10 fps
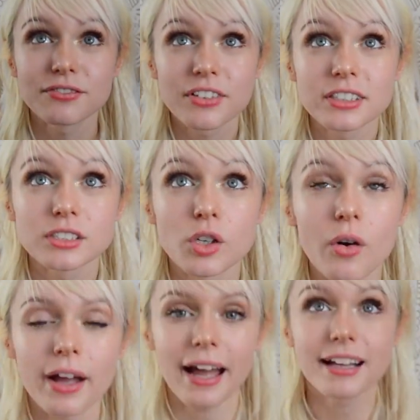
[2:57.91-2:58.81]
the first
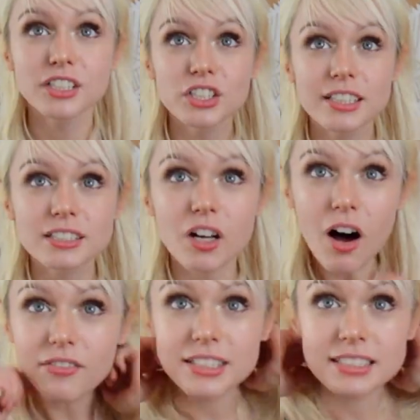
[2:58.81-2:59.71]
toy, and she is
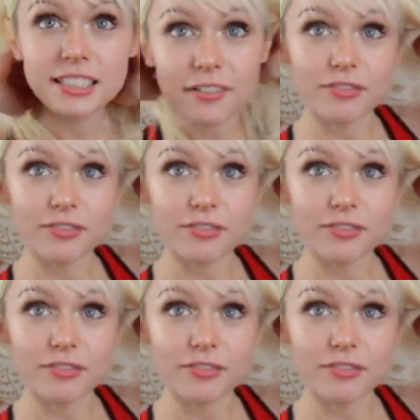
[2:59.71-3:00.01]
obviously a